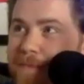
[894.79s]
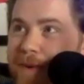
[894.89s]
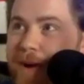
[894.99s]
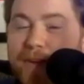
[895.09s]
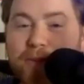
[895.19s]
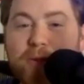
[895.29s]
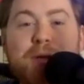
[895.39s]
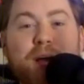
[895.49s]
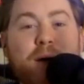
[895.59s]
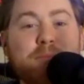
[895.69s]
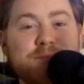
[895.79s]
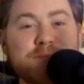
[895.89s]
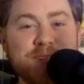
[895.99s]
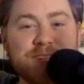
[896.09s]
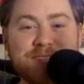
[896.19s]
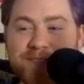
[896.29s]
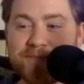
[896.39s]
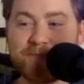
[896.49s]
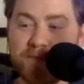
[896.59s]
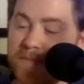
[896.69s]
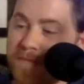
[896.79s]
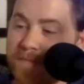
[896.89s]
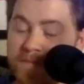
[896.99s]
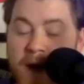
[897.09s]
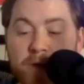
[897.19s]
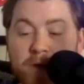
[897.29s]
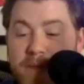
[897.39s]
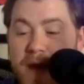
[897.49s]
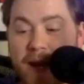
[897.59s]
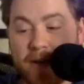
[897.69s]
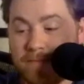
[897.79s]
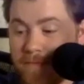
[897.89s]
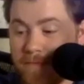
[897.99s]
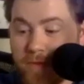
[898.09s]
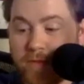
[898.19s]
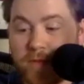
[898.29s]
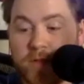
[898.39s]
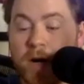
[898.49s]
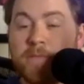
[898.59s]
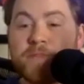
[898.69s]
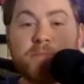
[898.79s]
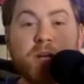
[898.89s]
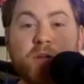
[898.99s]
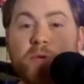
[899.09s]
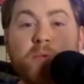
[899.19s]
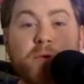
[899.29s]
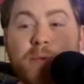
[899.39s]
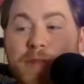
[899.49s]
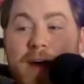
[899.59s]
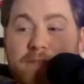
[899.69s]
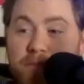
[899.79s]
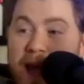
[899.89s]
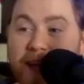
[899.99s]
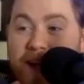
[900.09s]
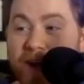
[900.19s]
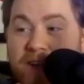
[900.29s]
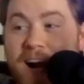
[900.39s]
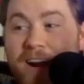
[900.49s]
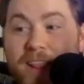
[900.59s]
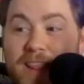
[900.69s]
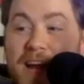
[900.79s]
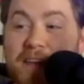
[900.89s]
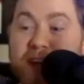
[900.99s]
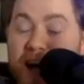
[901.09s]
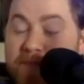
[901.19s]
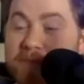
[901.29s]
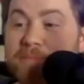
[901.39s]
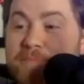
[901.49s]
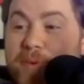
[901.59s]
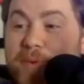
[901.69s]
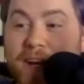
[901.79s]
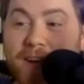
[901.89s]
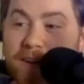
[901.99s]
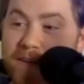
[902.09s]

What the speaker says: kind of looking up to these men who have made gums of money that we will never make in our entire lifetimes. But